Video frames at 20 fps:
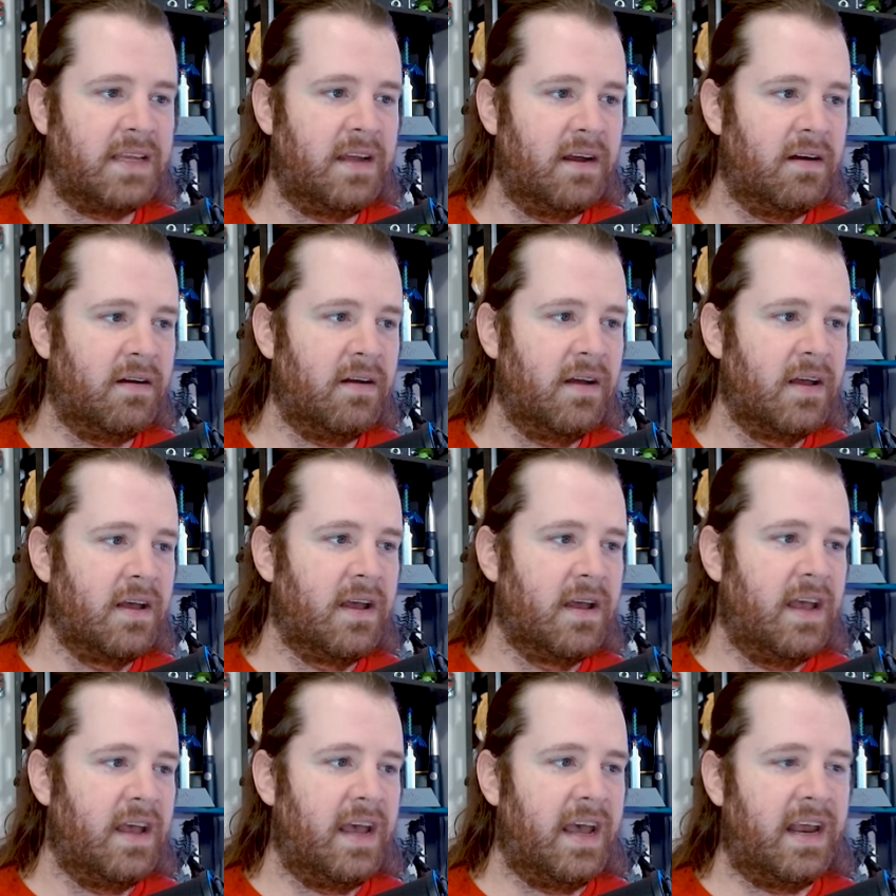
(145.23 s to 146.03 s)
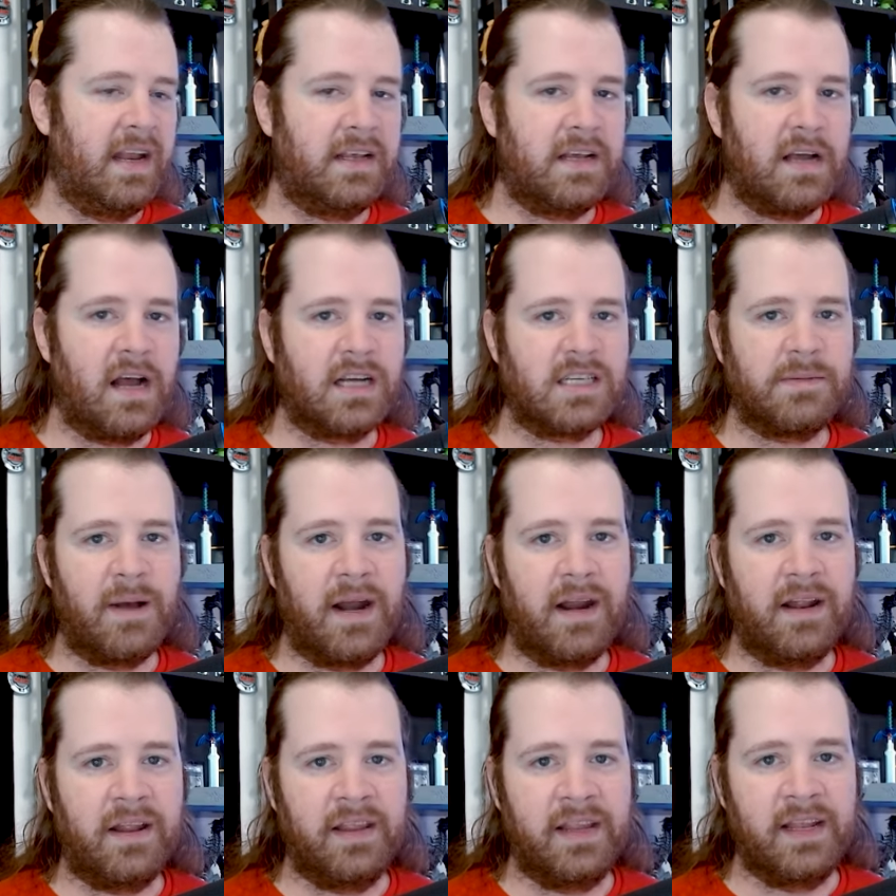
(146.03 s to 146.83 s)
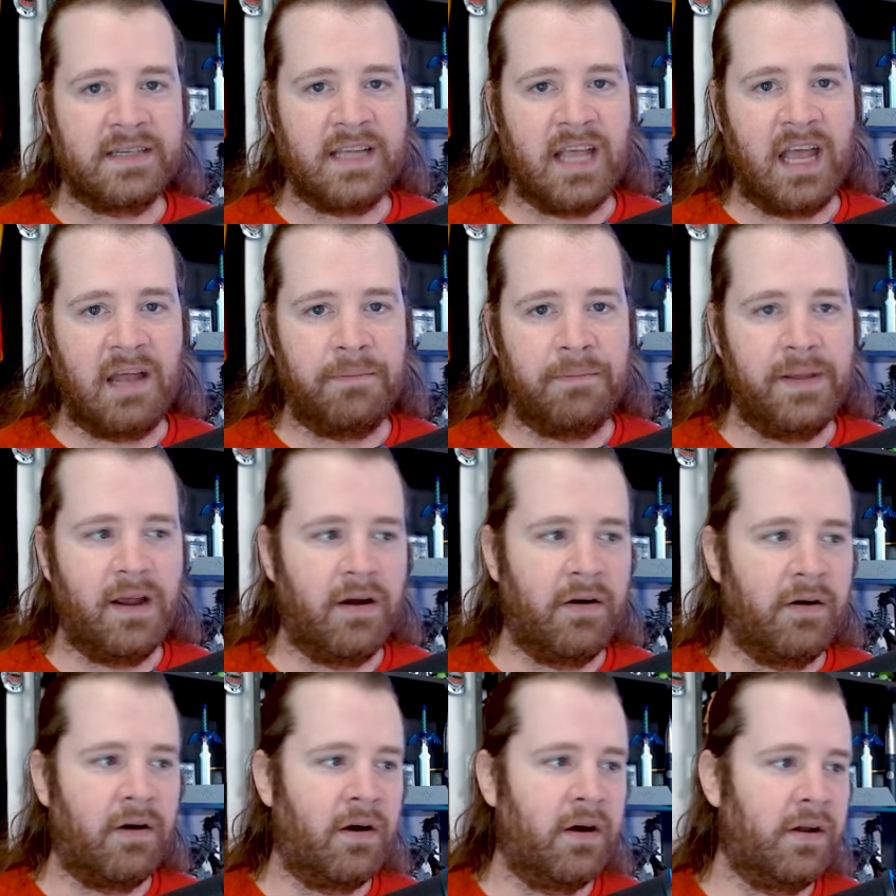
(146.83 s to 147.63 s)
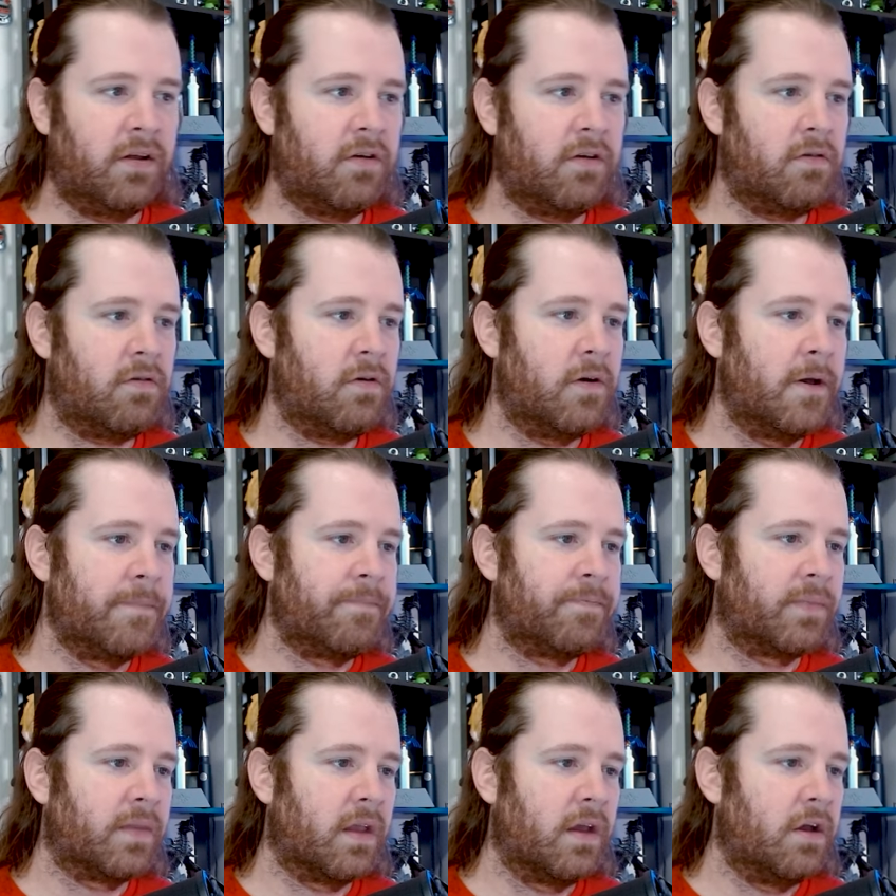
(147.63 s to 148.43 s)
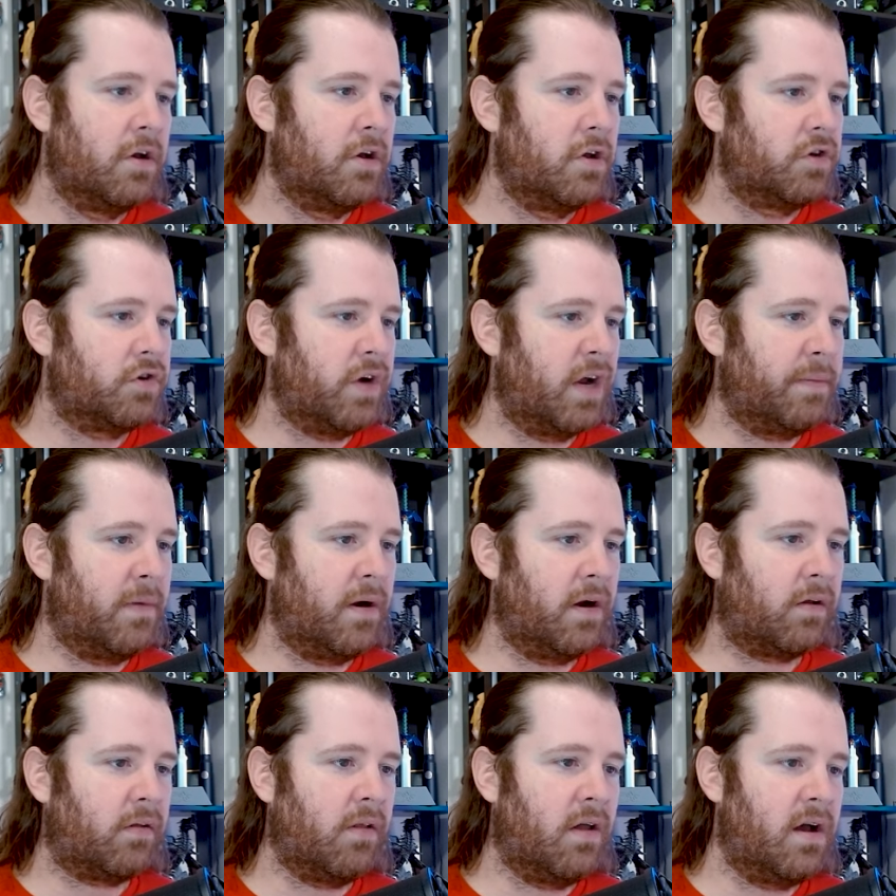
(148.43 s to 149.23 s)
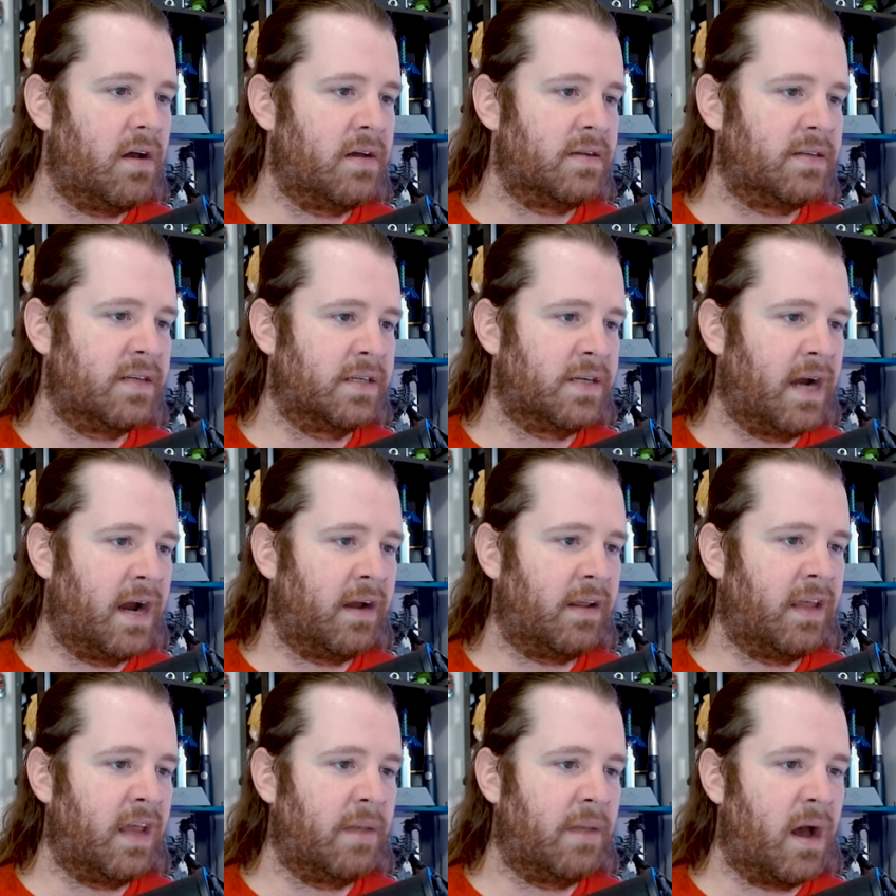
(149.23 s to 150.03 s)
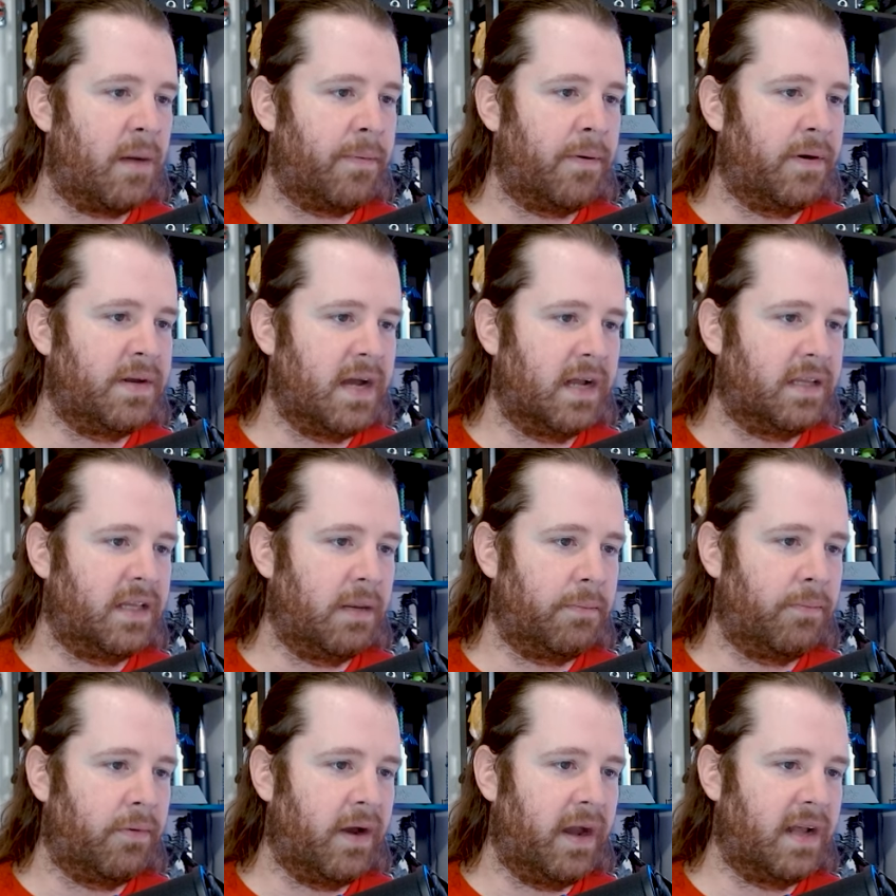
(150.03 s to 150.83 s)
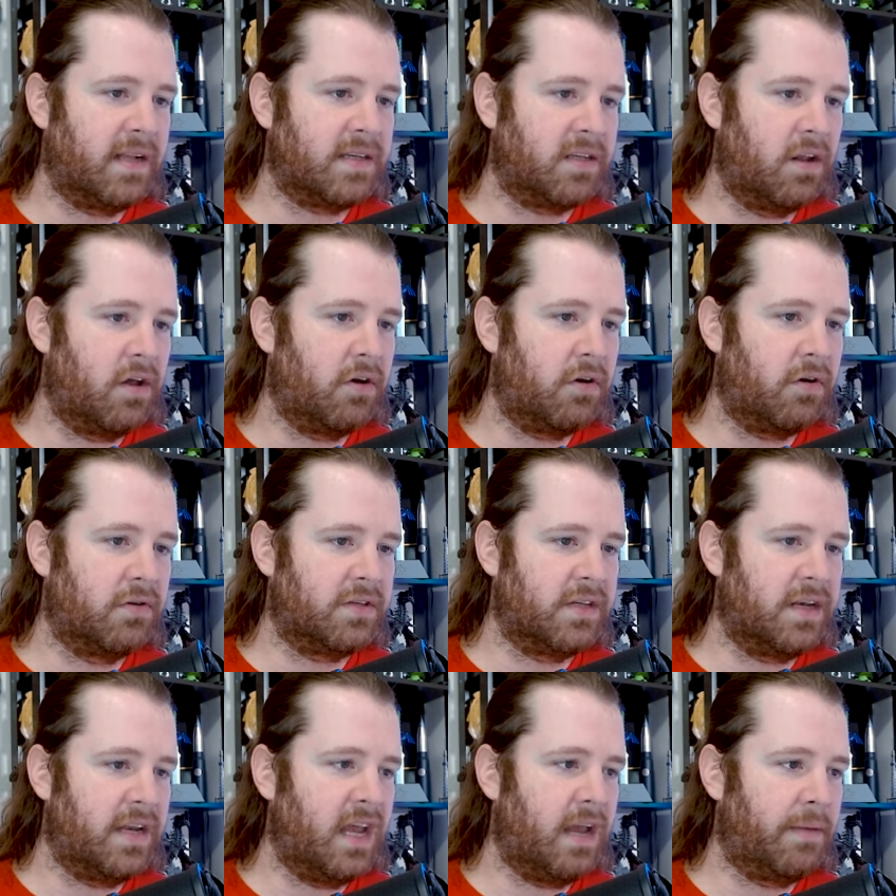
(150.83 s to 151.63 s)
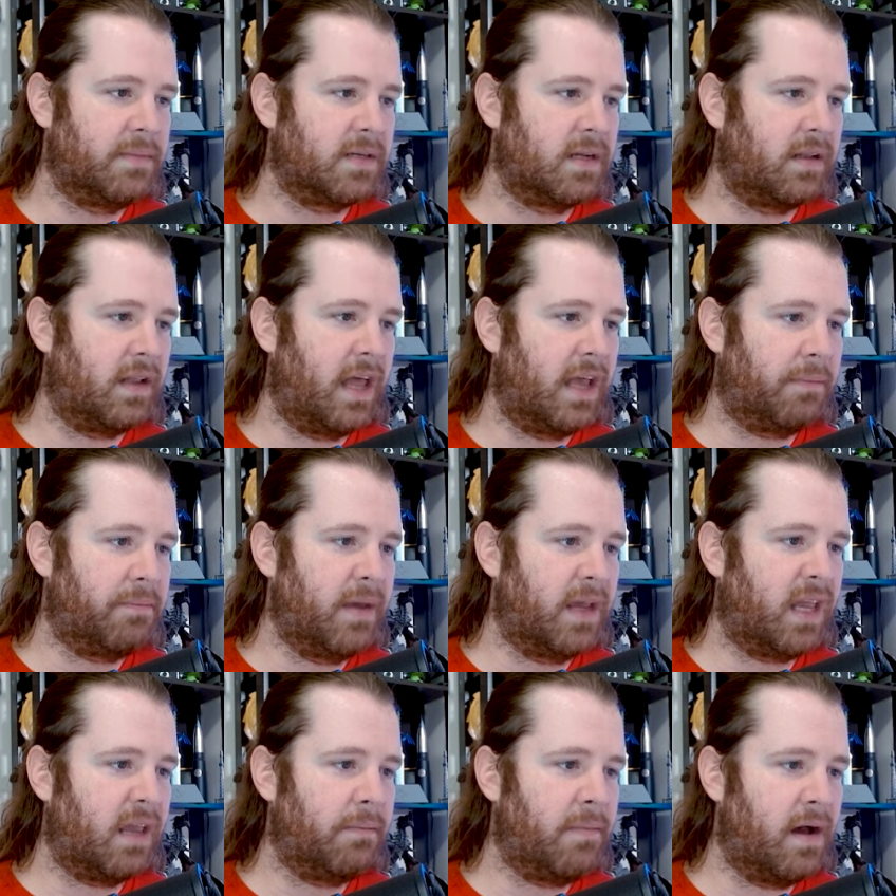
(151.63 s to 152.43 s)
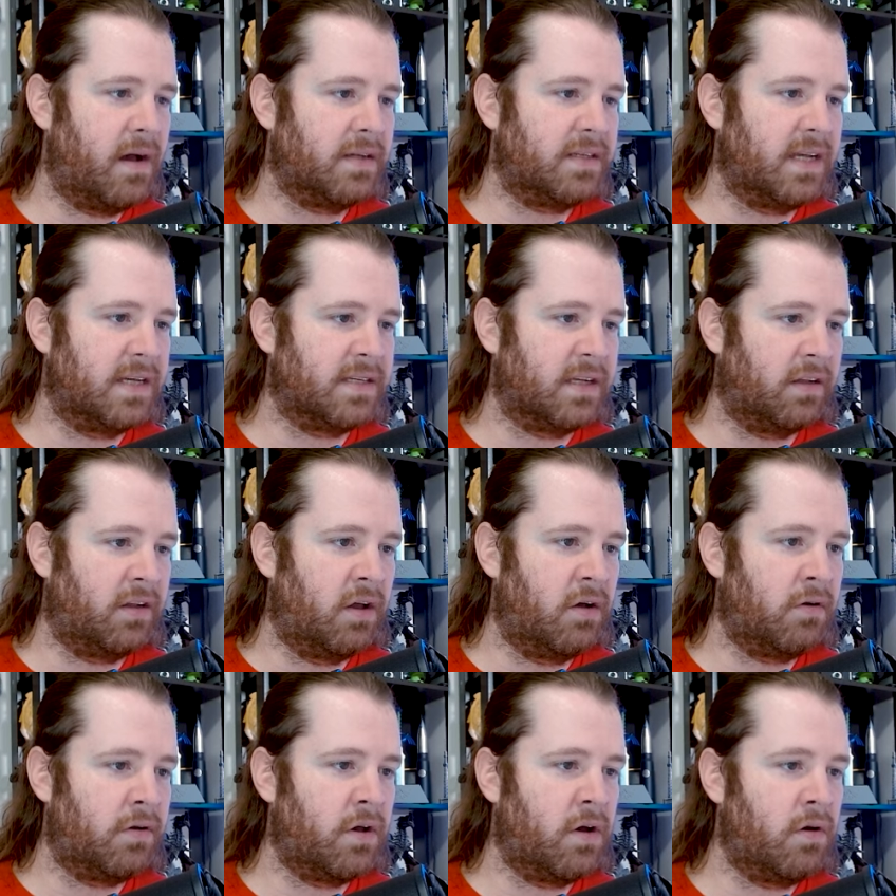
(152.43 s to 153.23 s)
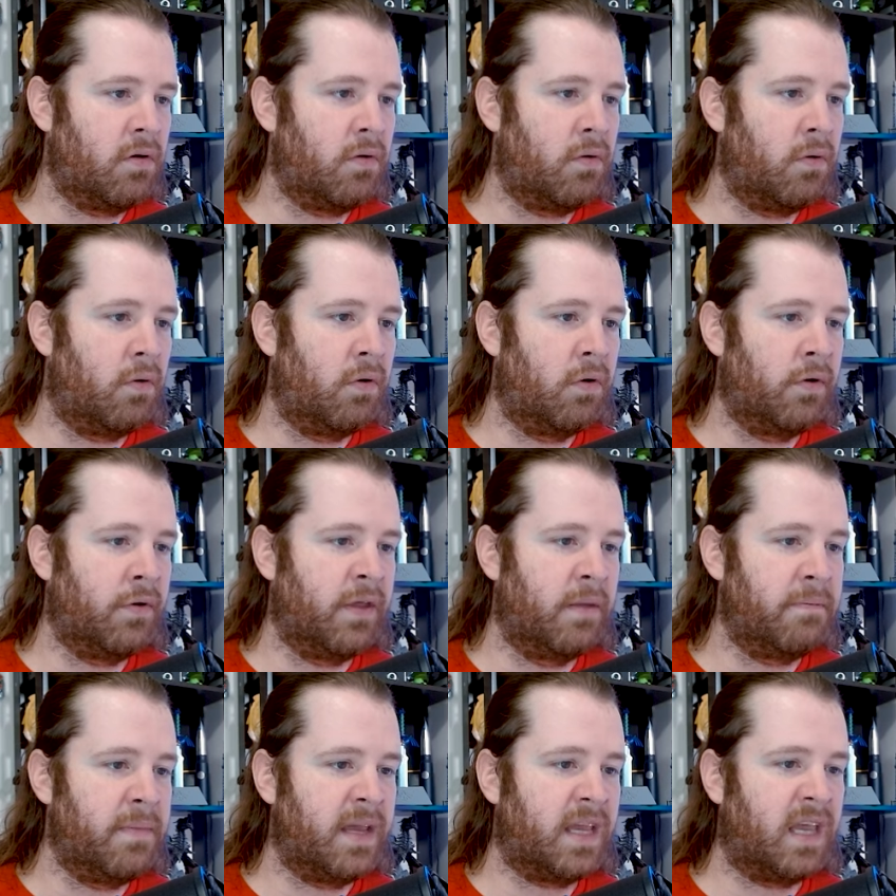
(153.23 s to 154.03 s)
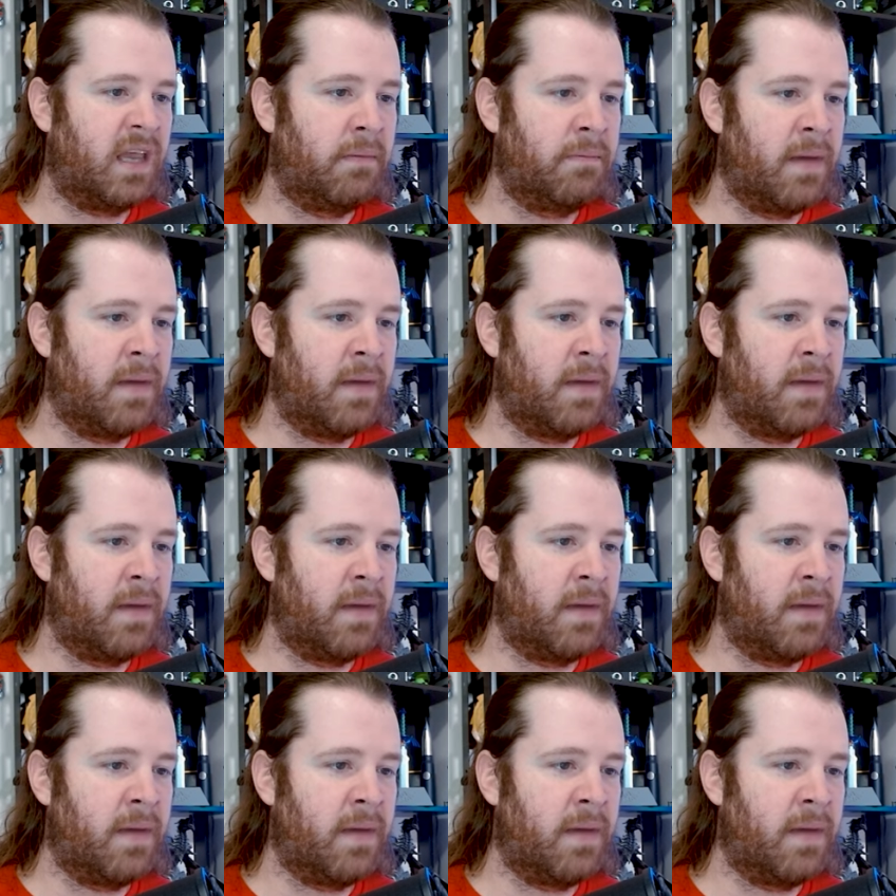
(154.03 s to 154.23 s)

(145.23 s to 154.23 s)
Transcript: here. And it talks about in this N P R article, trademark law is entirely about protecting brands, logos, and names like Mickey Mouse as a logo or the name Mickey